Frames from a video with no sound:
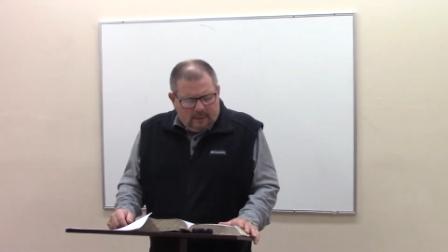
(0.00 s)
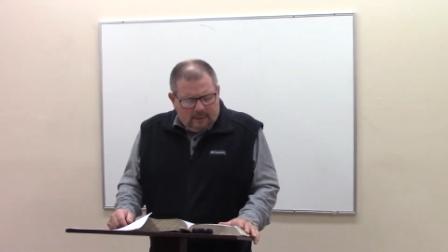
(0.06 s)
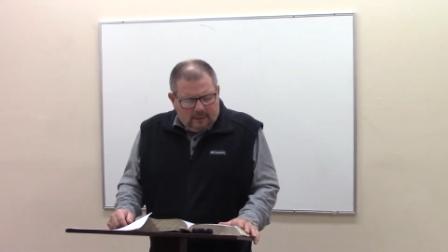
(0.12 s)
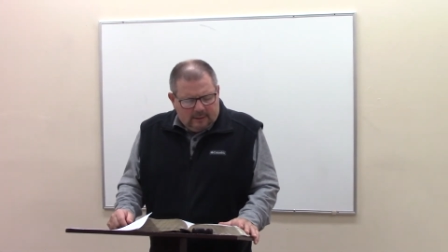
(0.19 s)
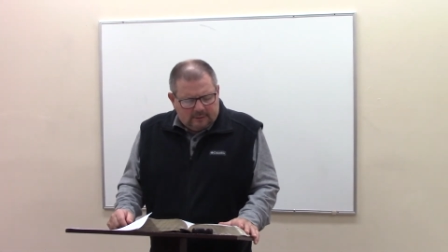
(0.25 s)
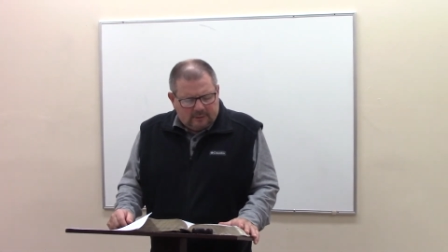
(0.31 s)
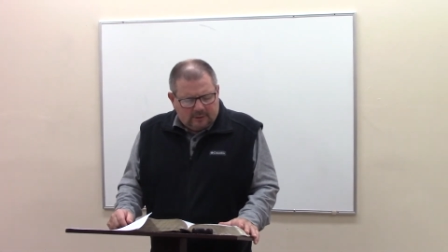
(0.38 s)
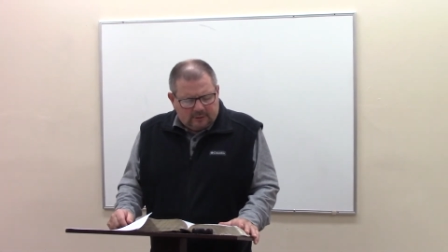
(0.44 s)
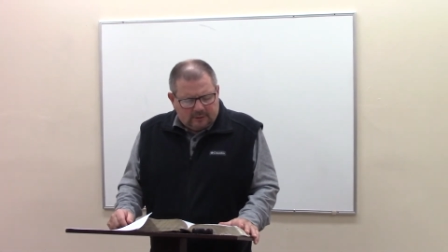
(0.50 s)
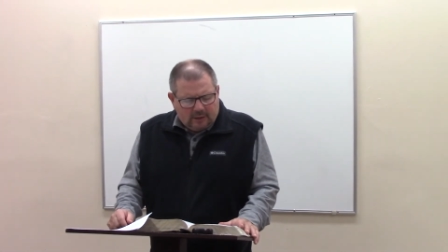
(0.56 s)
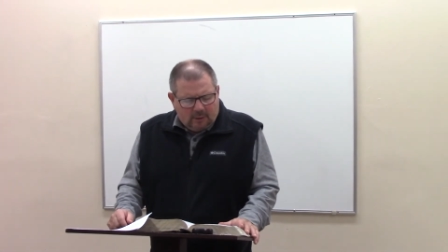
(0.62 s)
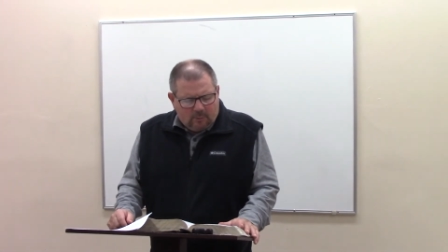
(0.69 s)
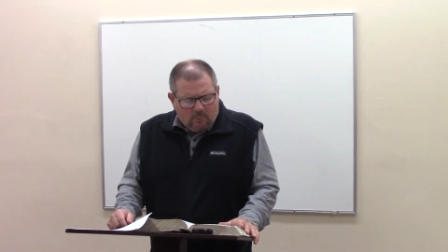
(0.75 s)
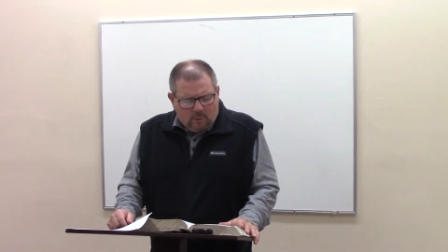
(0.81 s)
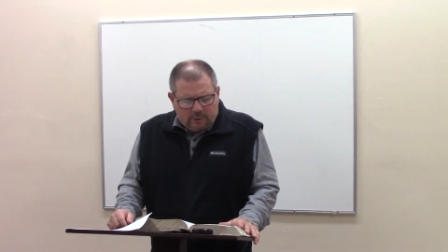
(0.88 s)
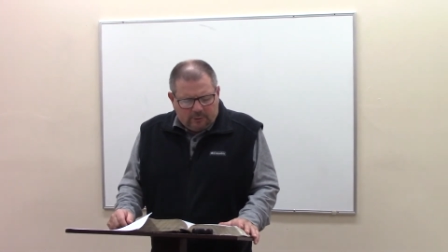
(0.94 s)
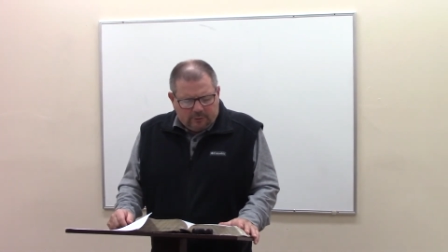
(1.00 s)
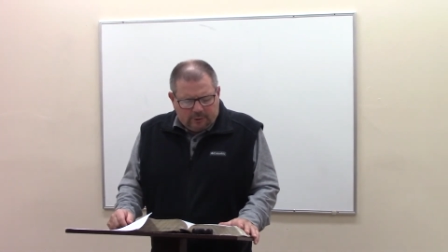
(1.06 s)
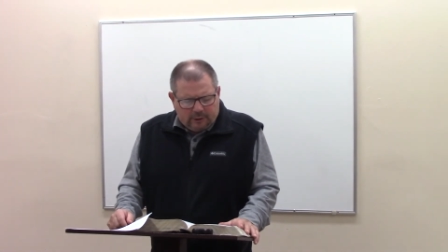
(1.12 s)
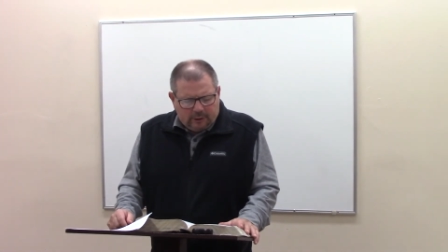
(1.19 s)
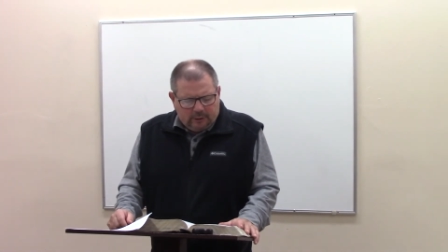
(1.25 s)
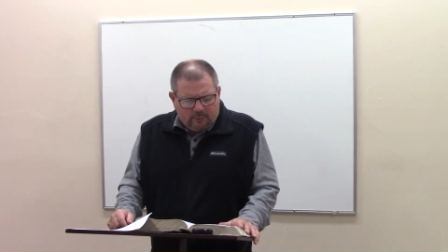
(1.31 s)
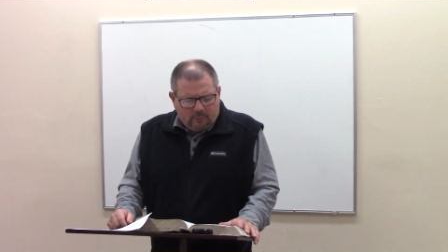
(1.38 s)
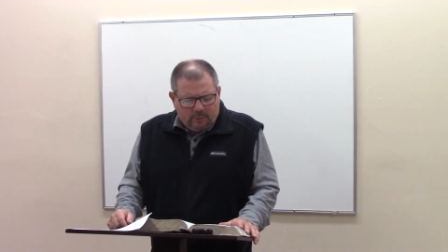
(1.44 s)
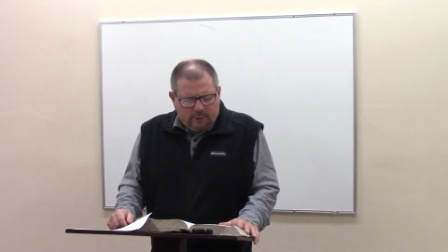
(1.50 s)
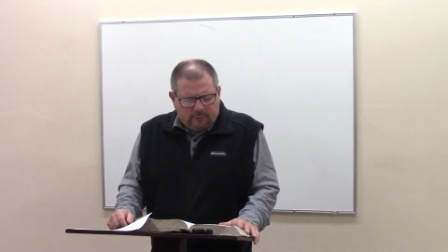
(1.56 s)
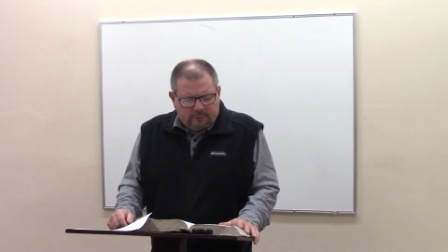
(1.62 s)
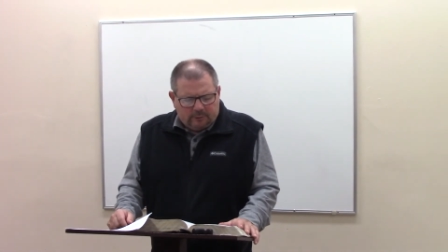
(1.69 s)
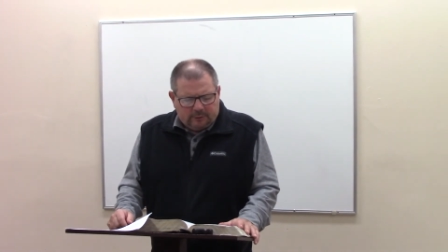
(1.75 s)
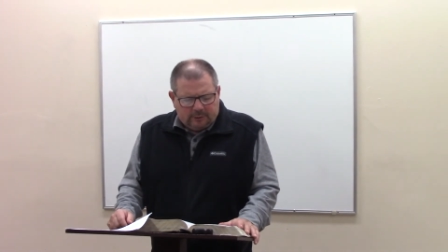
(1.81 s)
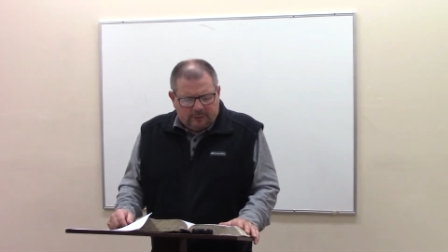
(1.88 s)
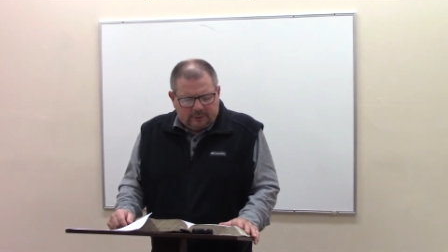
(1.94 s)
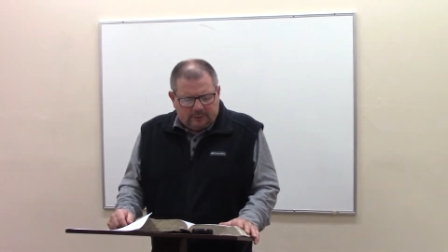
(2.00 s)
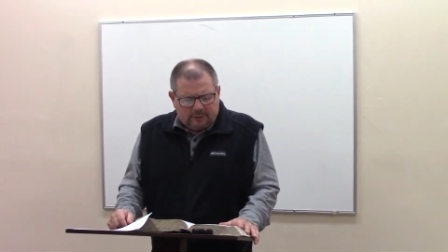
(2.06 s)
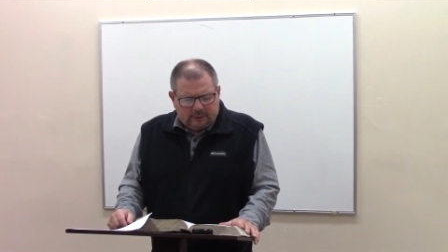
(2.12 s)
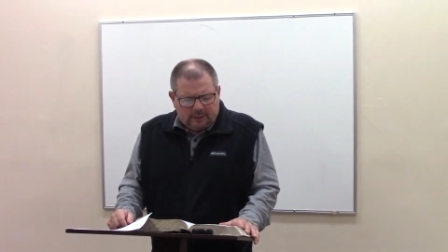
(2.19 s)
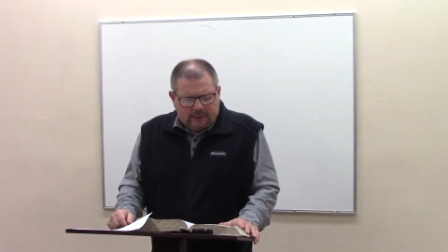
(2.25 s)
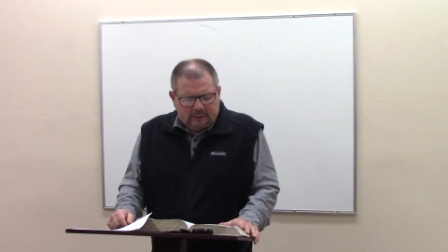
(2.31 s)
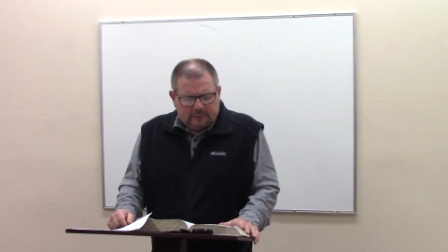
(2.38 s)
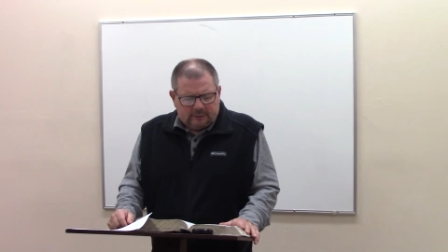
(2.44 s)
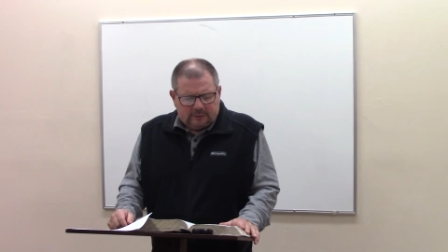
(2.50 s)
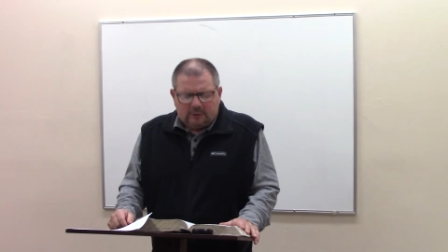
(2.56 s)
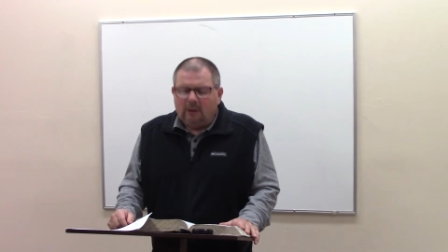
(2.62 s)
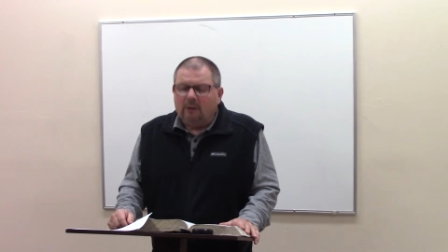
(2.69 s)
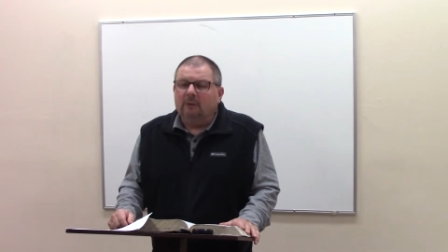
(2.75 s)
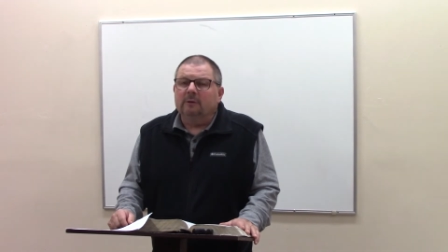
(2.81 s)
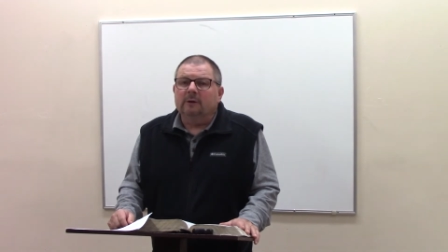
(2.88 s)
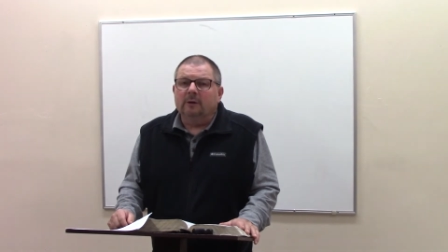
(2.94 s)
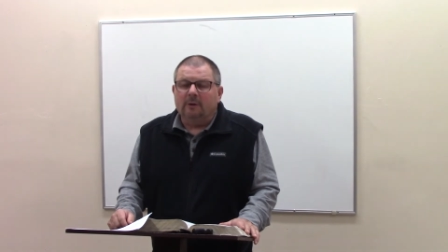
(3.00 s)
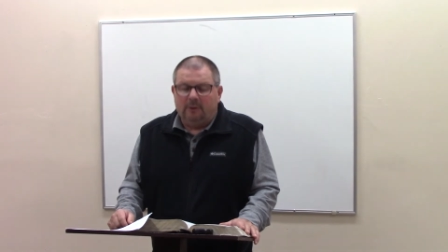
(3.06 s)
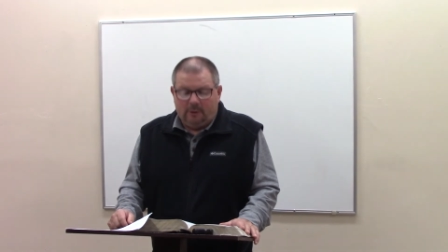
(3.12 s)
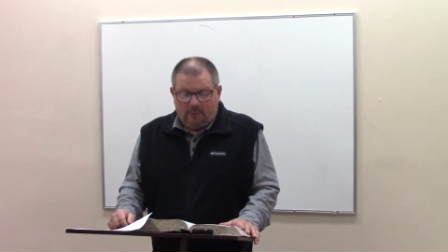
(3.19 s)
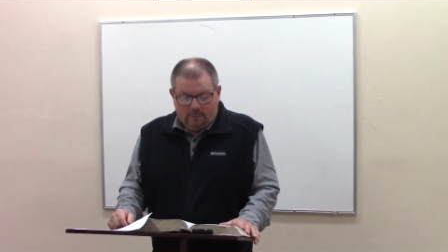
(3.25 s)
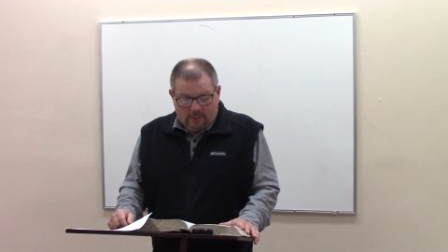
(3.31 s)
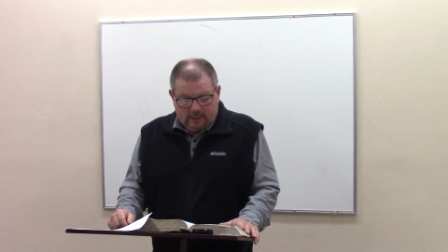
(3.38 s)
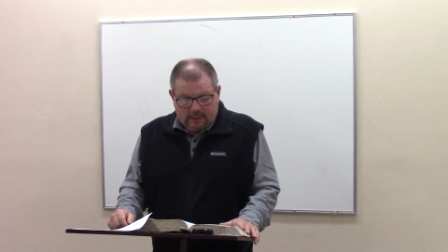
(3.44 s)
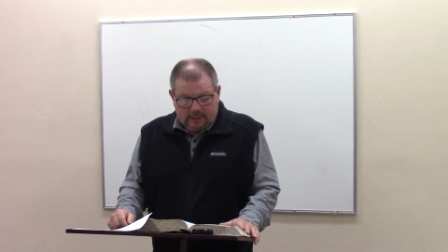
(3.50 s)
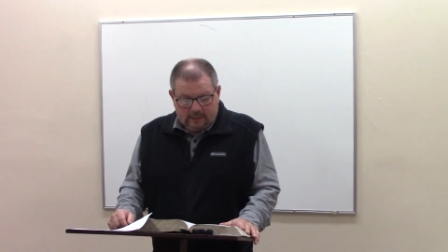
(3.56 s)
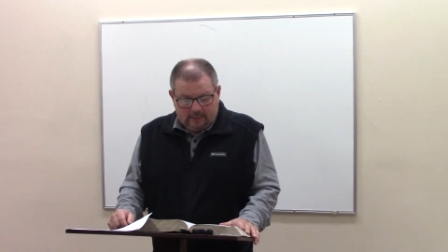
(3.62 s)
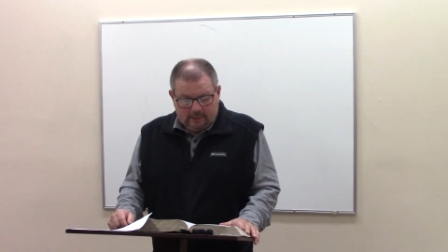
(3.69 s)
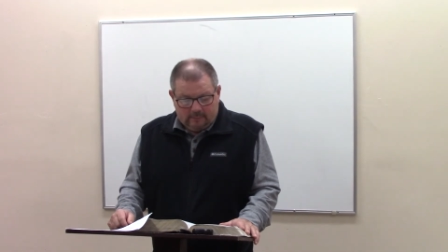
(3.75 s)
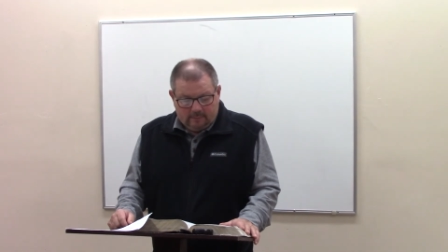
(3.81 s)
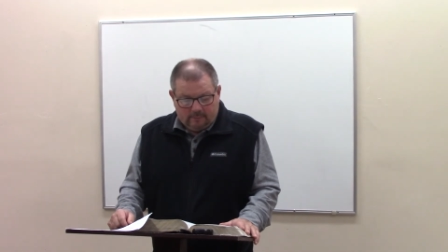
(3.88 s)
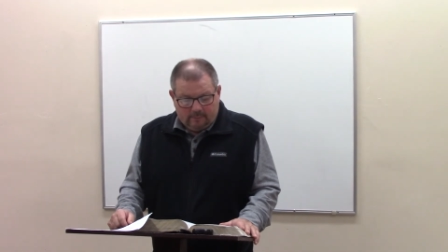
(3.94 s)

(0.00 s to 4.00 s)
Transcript: says, They wandered in the wilderness in a solitary way.